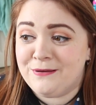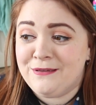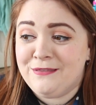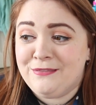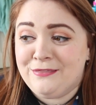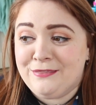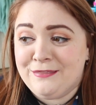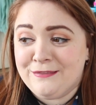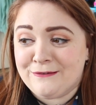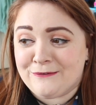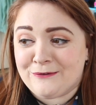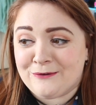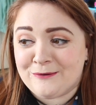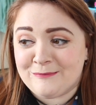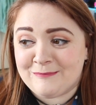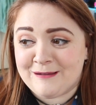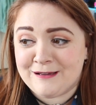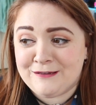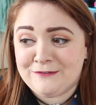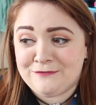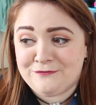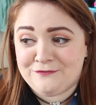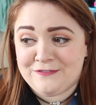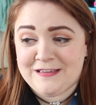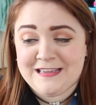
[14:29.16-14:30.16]
with all
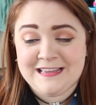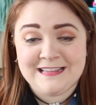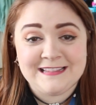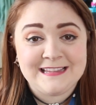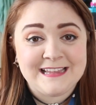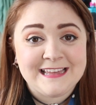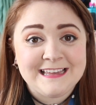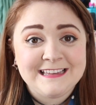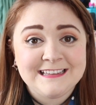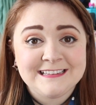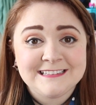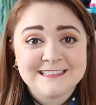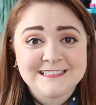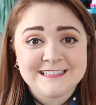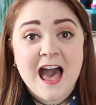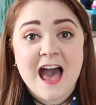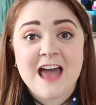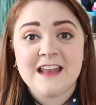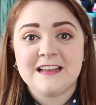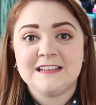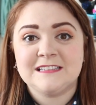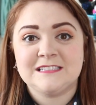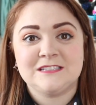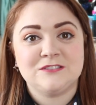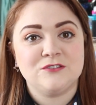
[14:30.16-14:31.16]
my feelings
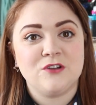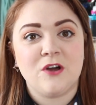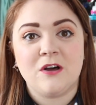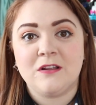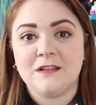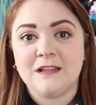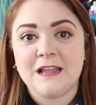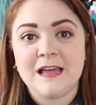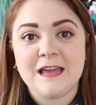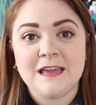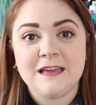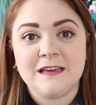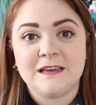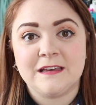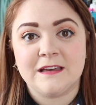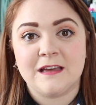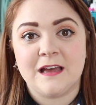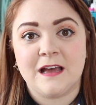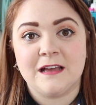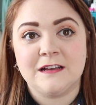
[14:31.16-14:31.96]
and it's not like